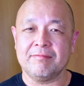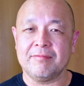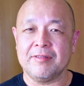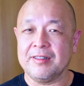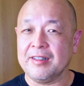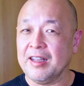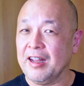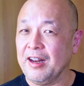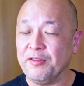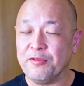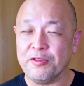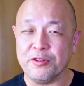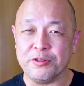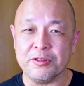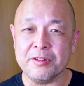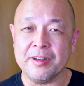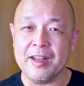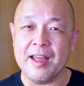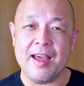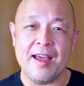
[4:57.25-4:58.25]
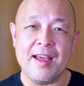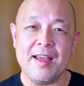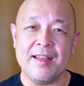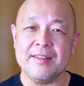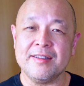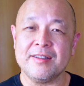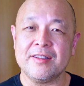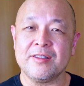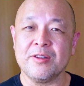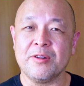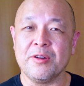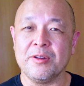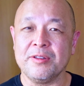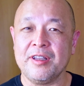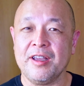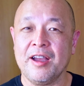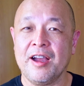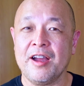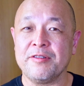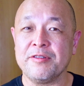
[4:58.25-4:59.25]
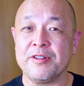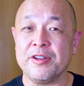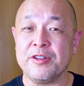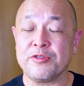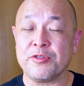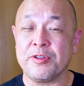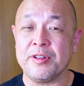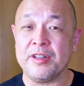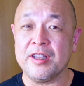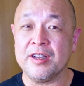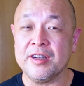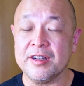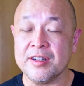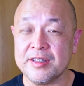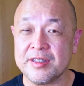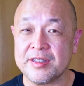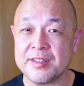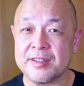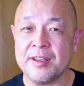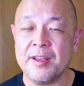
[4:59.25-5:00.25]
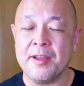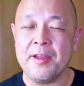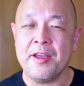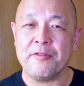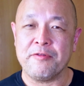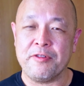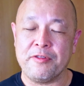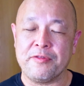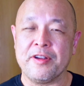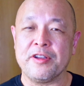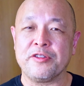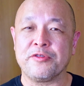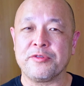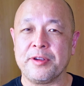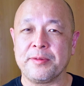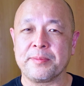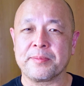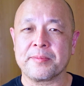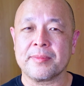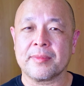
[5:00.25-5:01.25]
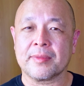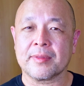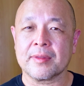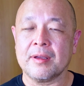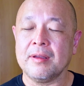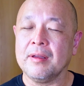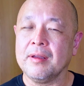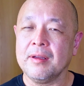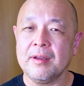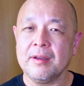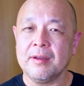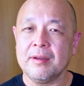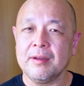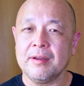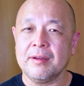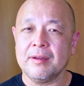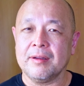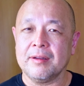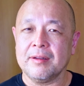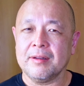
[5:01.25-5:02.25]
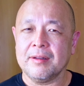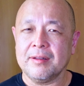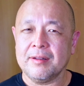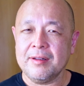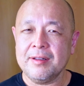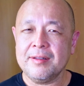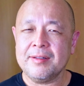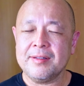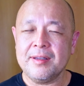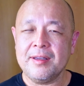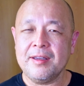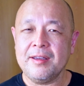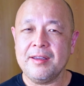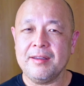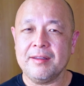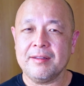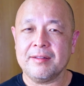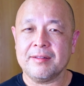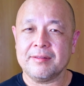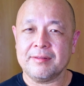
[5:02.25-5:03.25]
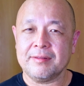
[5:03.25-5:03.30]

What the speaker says: the telephoto lens or the 120 Hz refresh rate. Let's say